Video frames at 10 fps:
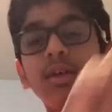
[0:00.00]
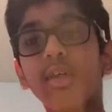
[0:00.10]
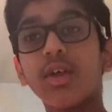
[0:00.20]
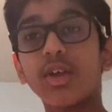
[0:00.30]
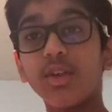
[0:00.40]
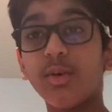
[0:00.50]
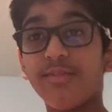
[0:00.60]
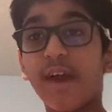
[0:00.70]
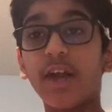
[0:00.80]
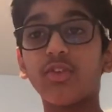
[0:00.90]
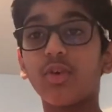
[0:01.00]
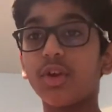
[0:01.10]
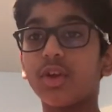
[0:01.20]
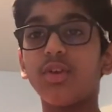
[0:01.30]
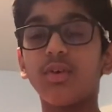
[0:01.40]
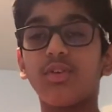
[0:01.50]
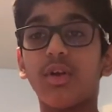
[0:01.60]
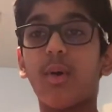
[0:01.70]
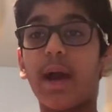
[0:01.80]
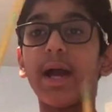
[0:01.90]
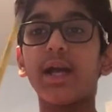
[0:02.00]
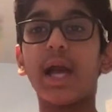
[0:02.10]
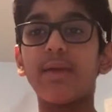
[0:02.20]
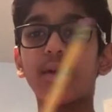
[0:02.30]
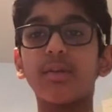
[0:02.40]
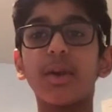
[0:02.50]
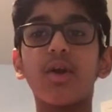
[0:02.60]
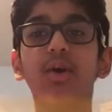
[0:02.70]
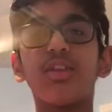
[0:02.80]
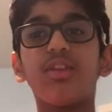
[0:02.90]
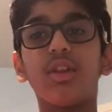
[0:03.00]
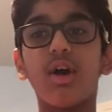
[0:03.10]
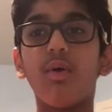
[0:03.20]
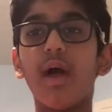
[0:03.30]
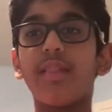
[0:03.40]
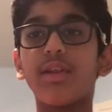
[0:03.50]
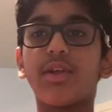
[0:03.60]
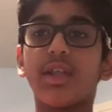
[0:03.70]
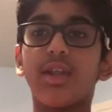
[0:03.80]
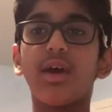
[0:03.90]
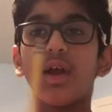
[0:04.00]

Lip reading: you can do it fast or you can do it slow. I recommend going slow, and then you can